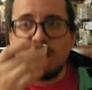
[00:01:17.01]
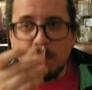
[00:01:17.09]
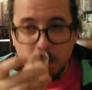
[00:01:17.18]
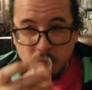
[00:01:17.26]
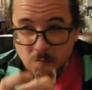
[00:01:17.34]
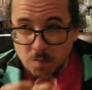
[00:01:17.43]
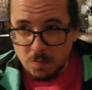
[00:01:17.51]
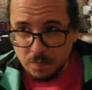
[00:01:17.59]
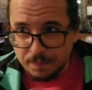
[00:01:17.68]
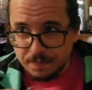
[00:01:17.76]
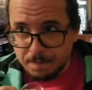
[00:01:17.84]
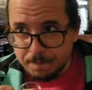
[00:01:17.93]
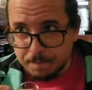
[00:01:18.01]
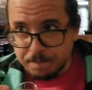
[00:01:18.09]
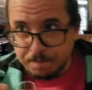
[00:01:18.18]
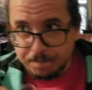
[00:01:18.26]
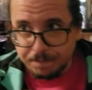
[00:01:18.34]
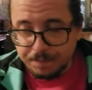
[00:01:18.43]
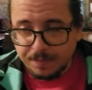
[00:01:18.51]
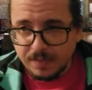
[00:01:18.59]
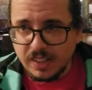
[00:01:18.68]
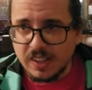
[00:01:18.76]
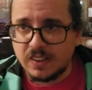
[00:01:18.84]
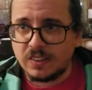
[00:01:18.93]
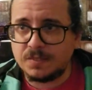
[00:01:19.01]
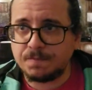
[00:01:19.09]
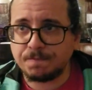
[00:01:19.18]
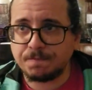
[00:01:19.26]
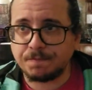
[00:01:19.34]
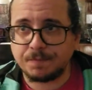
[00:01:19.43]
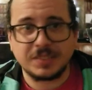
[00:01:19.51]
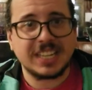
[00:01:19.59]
Actually, it's not as bad as I last remember it.